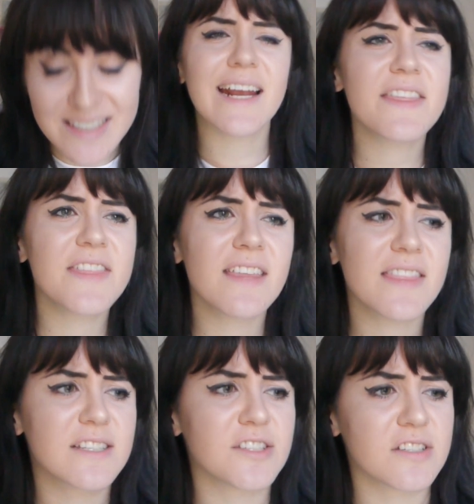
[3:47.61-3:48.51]
And I think
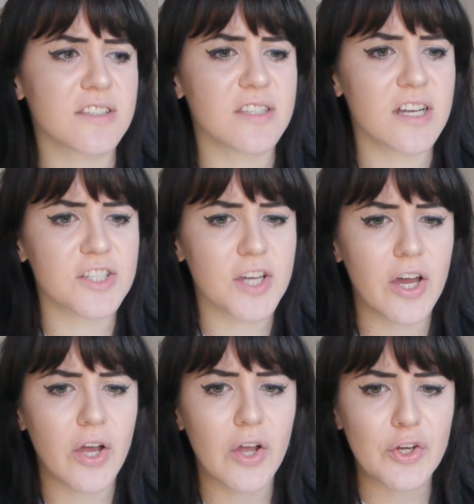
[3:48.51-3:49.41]
that's just such
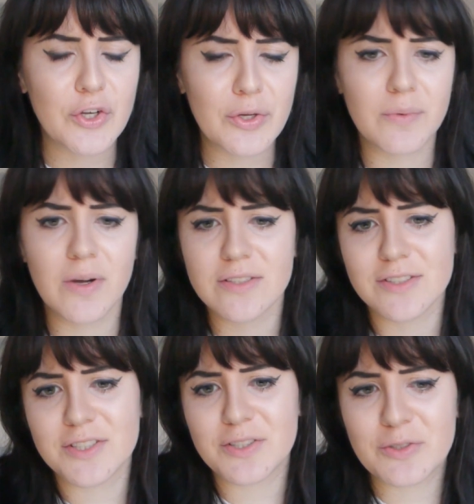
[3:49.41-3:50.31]
a
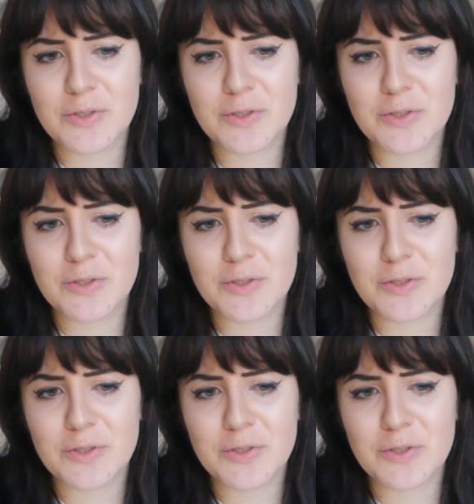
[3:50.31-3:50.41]
nuanced,